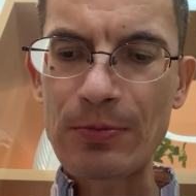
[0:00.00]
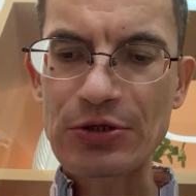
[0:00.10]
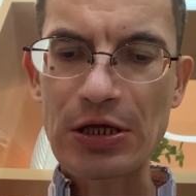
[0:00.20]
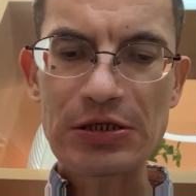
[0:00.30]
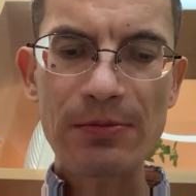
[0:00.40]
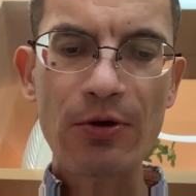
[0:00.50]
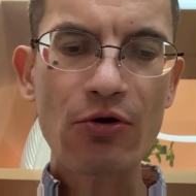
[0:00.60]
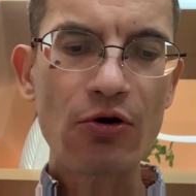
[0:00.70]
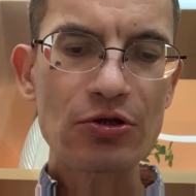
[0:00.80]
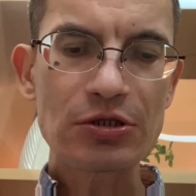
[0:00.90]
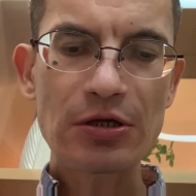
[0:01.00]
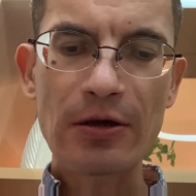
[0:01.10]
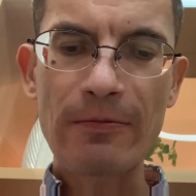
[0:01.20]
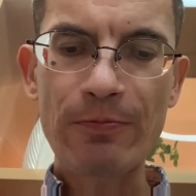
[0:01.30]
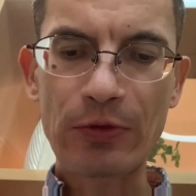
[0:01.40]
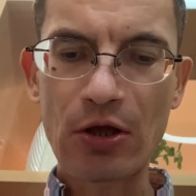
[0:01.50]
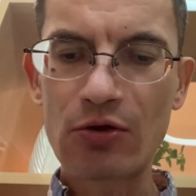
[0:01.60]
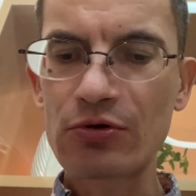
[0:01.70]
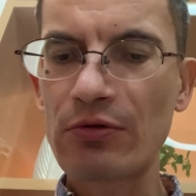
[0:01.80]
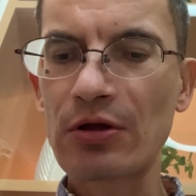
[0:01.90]
Precisely because a
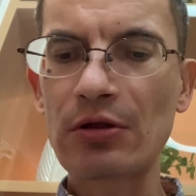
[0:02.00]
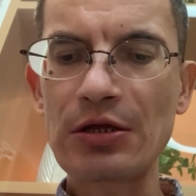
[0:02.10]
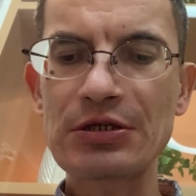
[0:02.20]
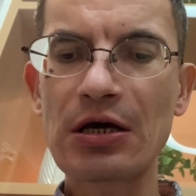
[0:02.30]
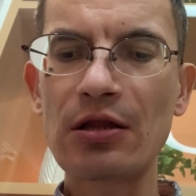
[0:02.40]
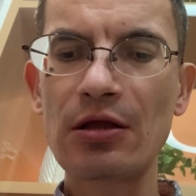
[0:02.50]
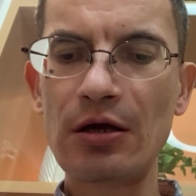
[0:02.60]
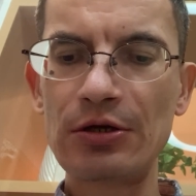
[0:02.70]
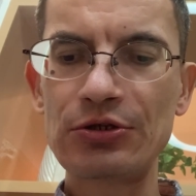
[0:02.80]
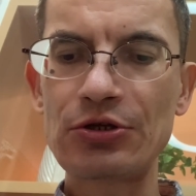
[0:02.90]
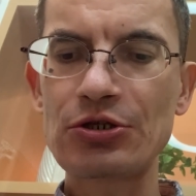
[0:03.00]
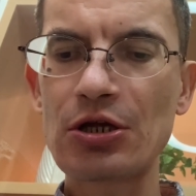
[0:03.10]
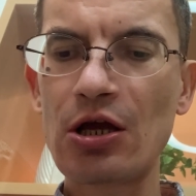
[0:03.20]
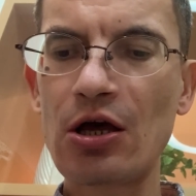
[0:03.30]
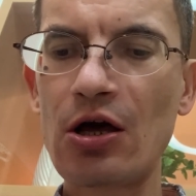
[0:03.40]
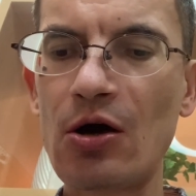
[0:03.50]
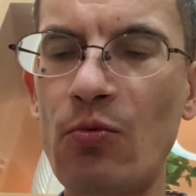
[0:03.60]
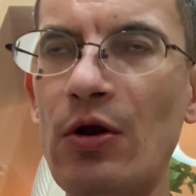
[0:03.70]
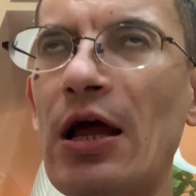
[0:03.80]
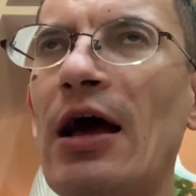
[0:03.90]
lot of the classical literature
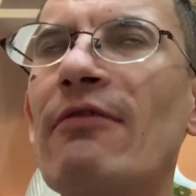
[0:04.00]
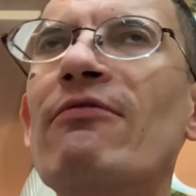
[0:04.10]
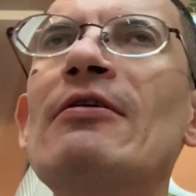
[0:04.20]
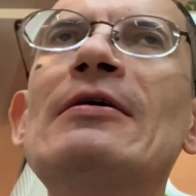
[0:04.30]
would have